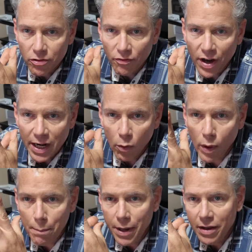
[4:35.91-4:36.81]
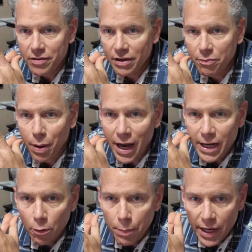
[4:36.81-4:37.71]
So finding a web page that's buy
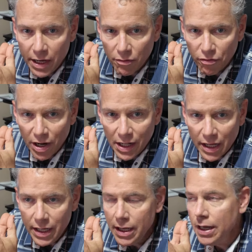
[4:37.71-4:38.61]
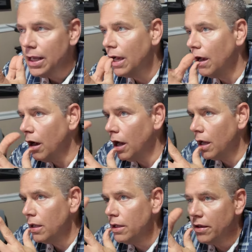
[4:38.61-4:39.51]
here, pay here friendly is
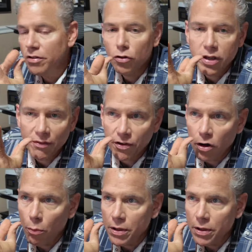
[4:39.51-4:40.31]
a little difficult.